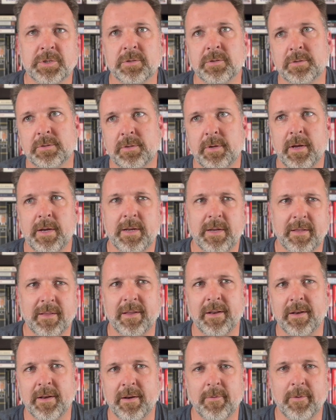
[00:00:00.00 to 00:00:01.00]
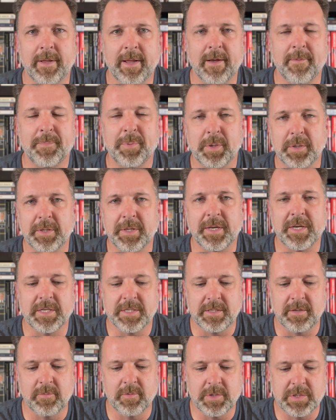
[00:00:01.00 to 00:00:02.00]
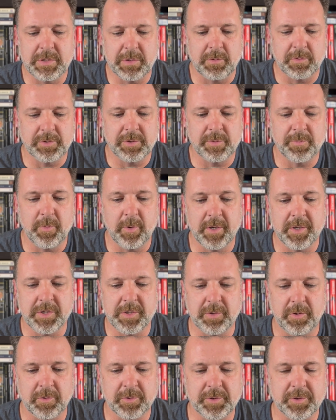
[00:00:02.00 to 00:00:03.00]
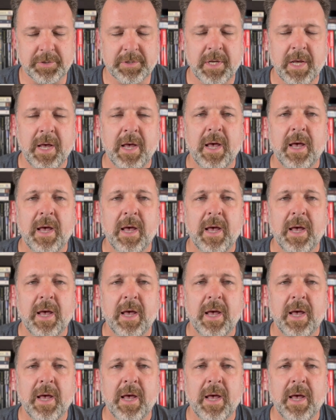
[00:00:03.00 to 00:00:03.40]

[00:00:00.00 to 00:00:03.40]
so technically didn't really have police. They were soldiers, British soldiers.